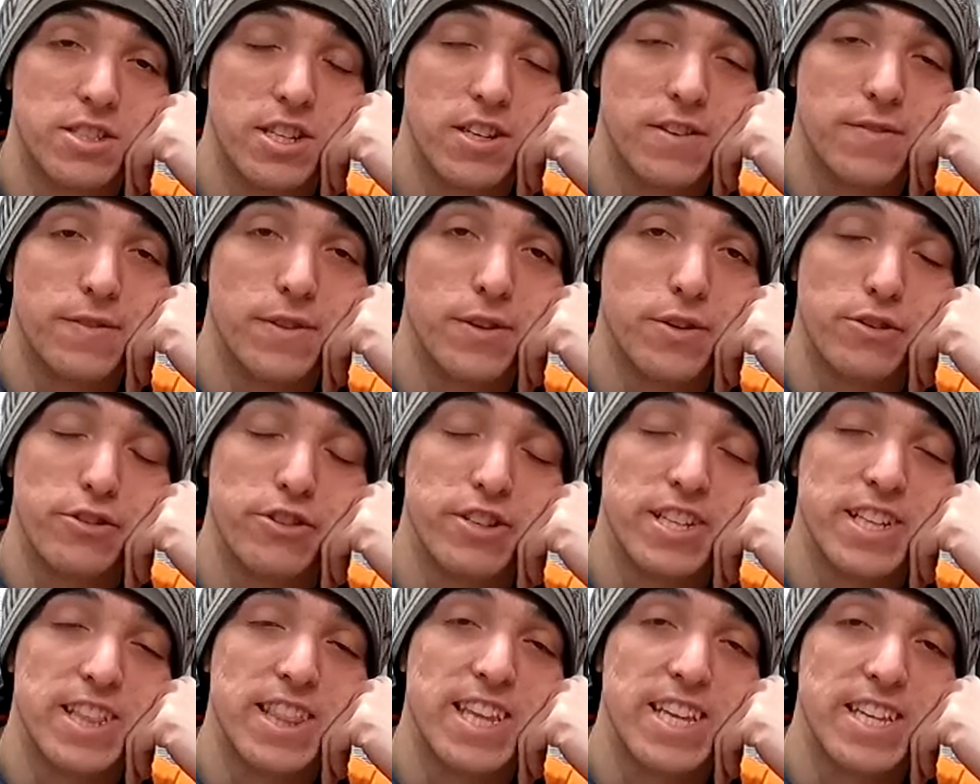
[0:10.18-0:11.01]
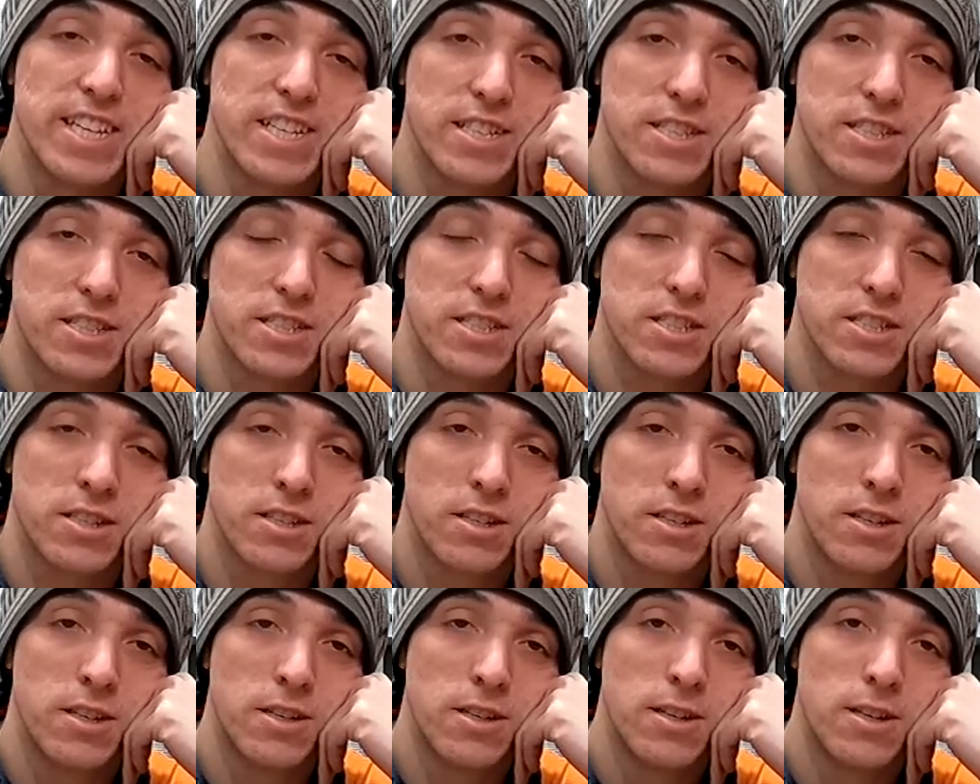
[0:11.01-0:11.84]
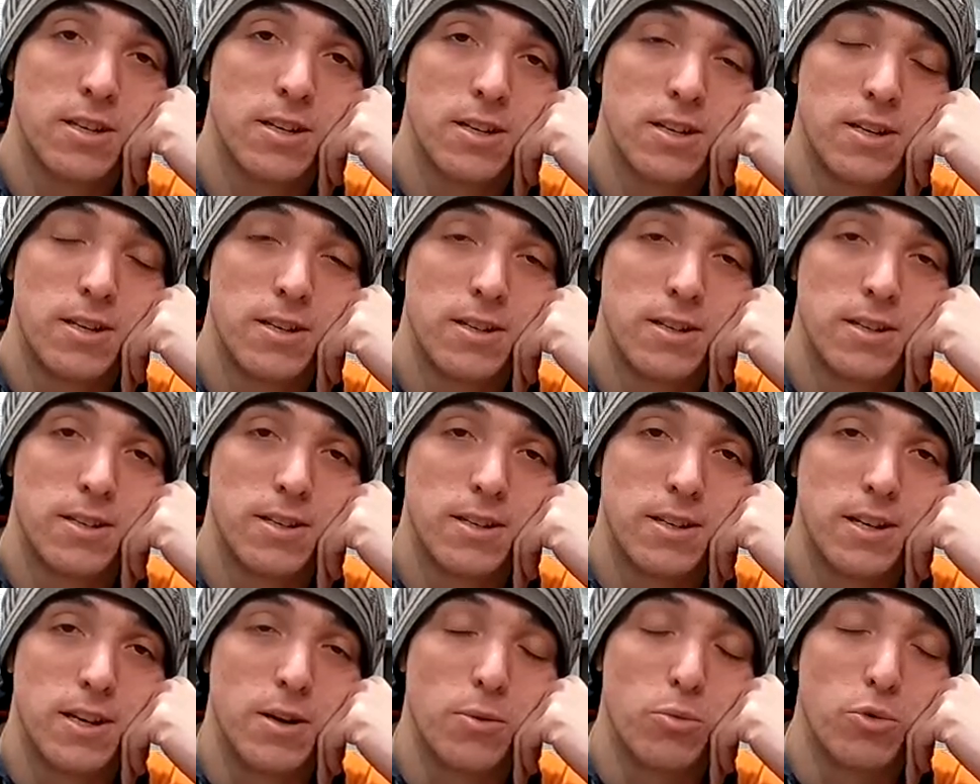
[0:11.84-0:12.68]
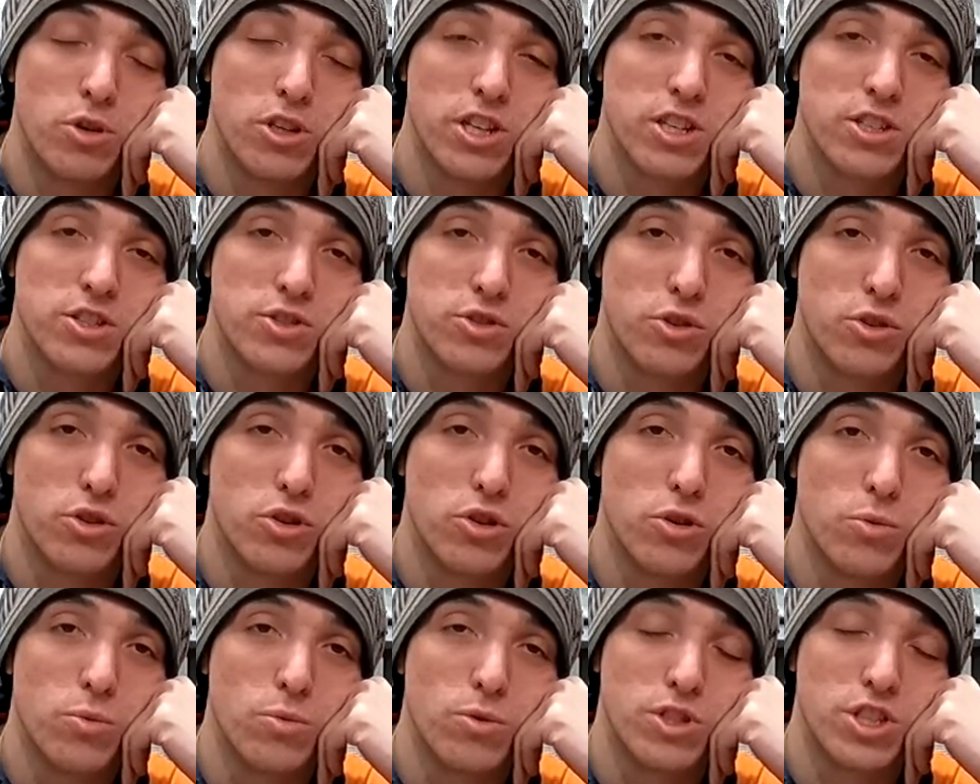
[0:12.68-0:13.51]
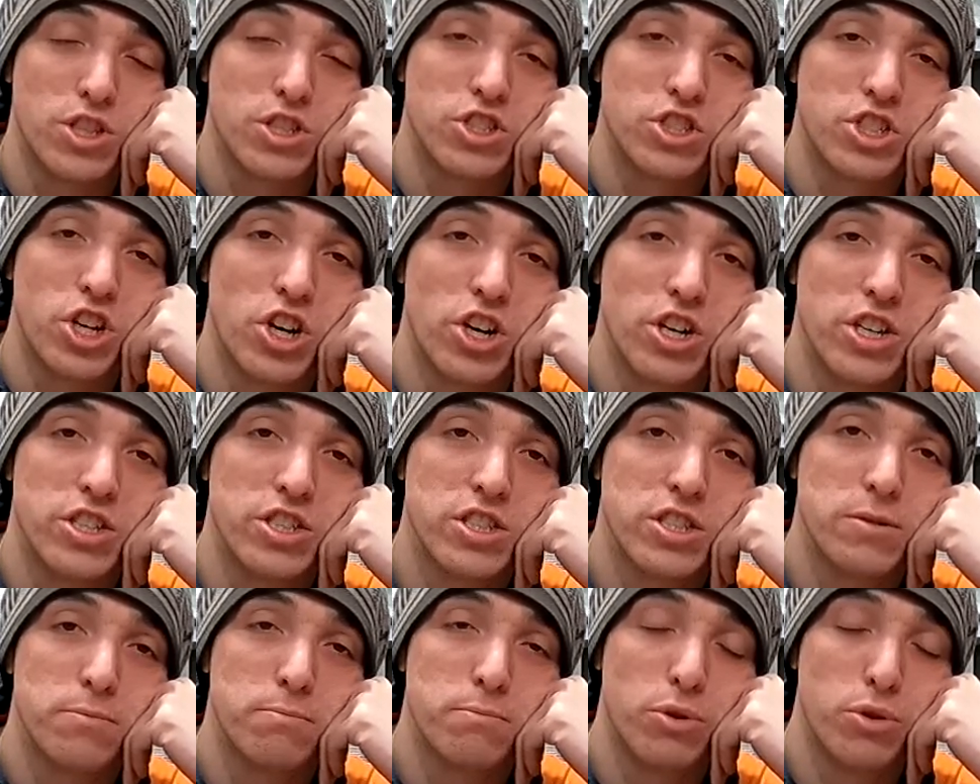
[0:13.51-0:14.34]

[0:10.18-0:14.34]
see if there are any leaks. And what I saw was a giant